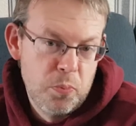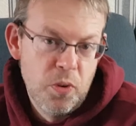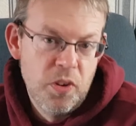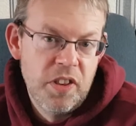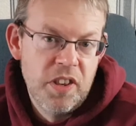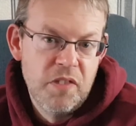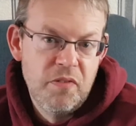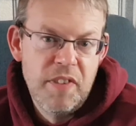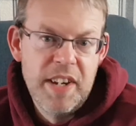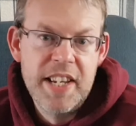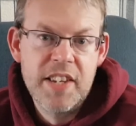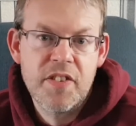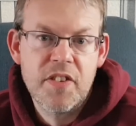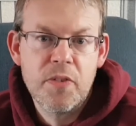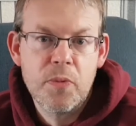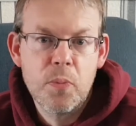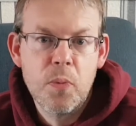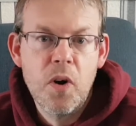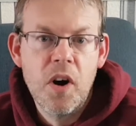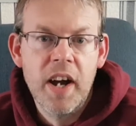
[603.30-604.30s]
one of the
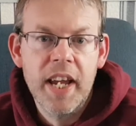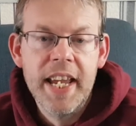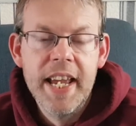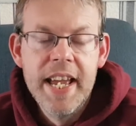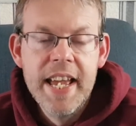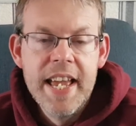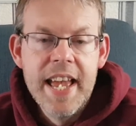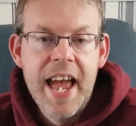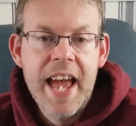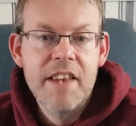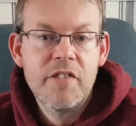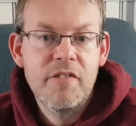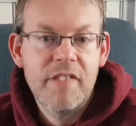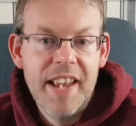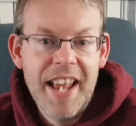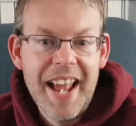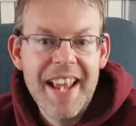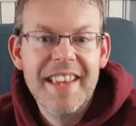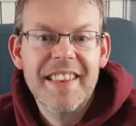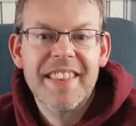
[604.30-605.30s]
reasons why Henry
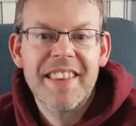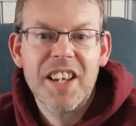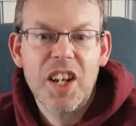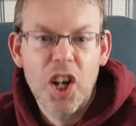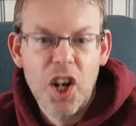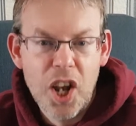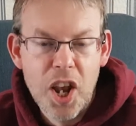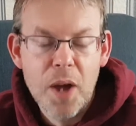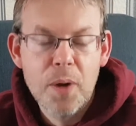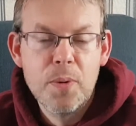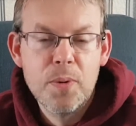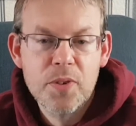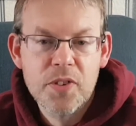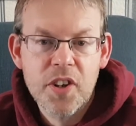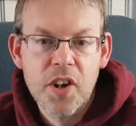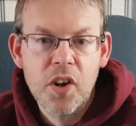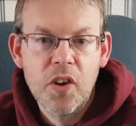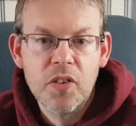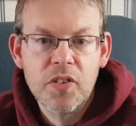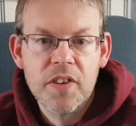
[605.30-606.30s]
VIII closed
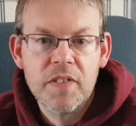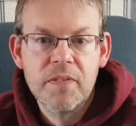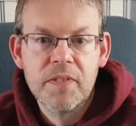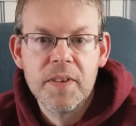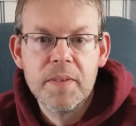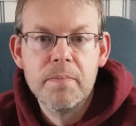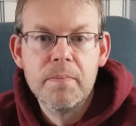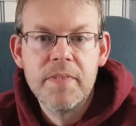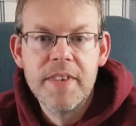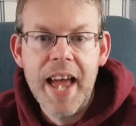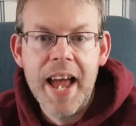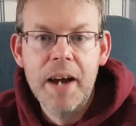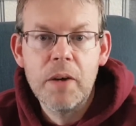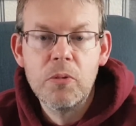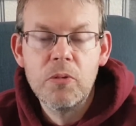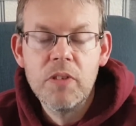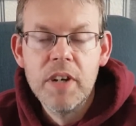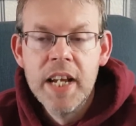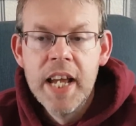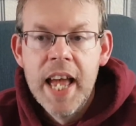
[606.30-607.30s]
a lot of them
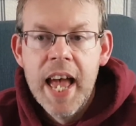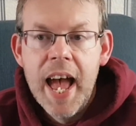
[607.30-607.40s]
down.